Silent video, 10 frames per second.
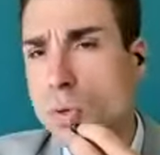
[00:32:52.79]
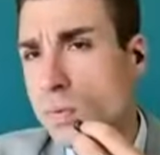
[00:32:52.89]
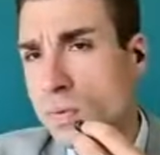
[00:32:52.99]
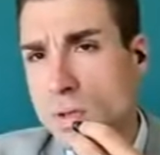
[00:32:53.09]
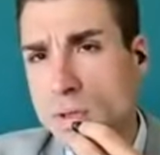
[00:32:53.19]

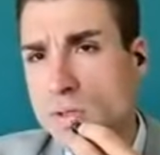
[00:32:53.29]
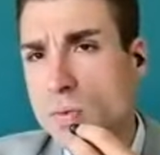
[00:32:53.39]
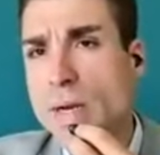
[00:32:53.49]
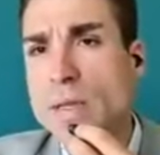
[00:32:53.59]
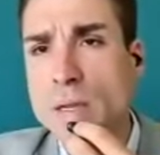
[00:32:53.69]
solving
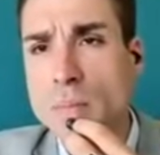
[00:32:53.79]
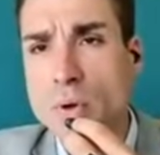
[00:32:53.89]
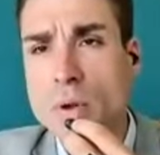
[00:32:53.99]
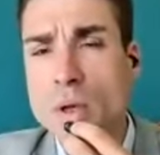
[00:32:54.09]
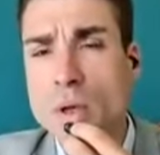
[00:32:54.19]
this great
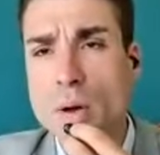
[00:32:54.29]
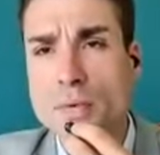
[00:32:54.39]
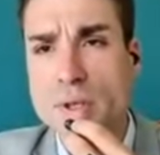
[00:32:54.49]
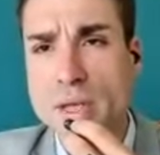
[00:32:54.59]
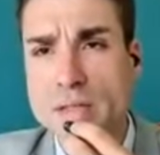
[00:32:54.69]
number
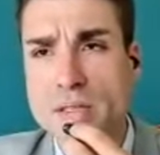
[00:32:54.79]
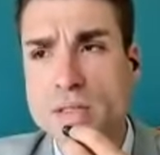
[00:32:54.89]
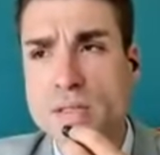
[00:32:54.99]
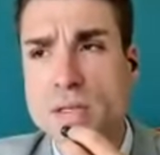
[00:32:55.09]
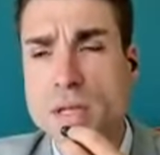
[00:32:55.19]
of
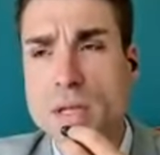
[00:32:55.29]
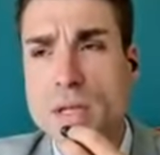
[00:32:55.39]
cases.